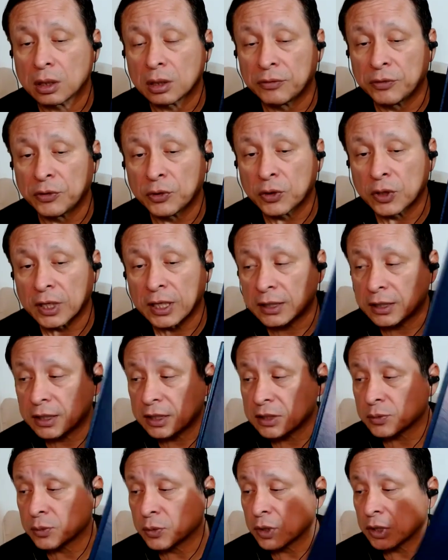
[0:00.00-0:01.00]
If you can get
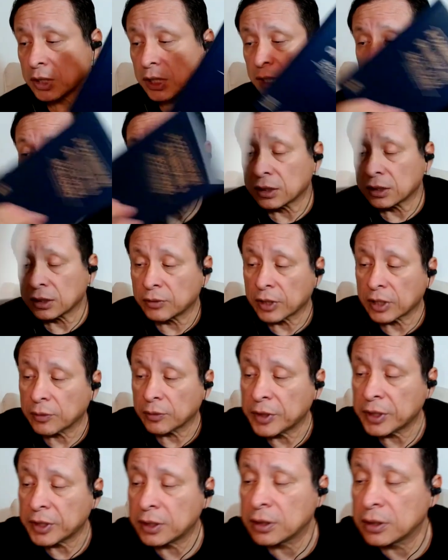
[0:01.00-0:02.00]
this book, I highly
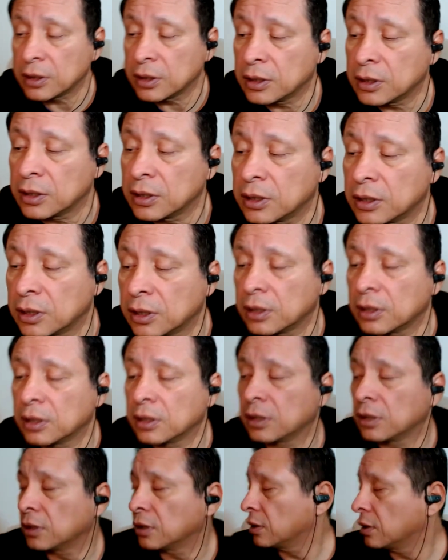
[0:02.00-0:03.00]
recommend it.
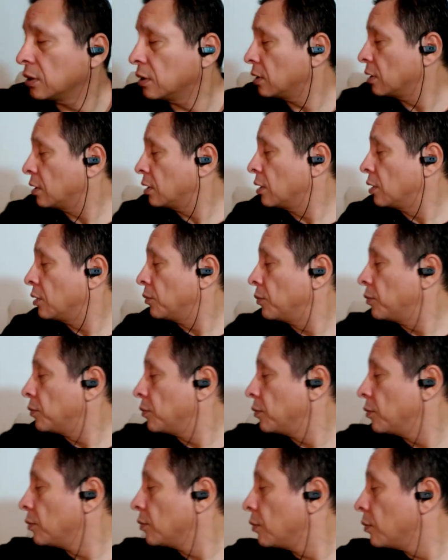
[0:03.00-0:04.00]
Um,
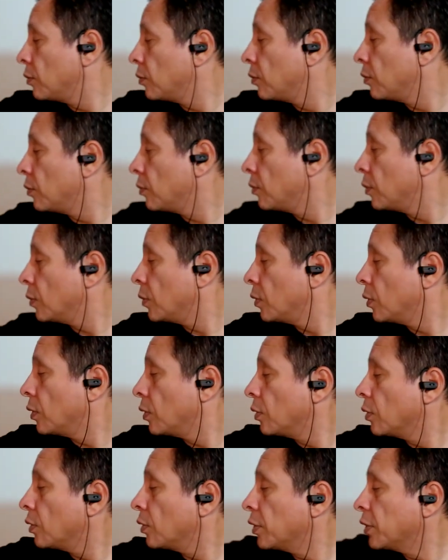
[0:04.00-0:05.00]

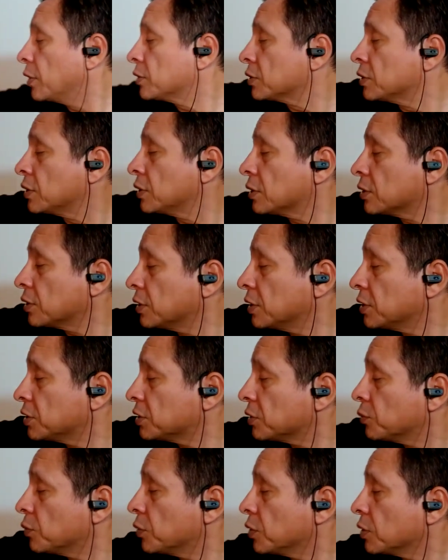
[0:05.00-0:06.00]
Here's another
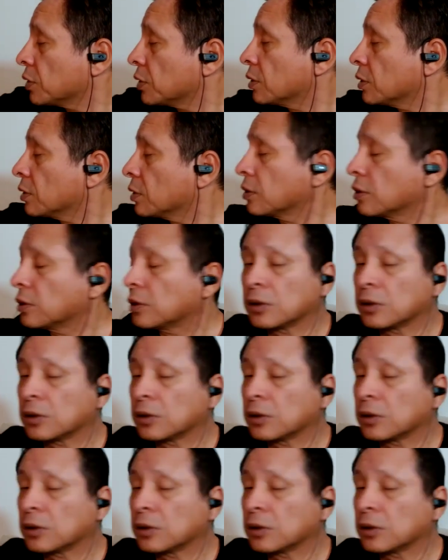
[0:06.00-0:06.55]
Nietzsche book.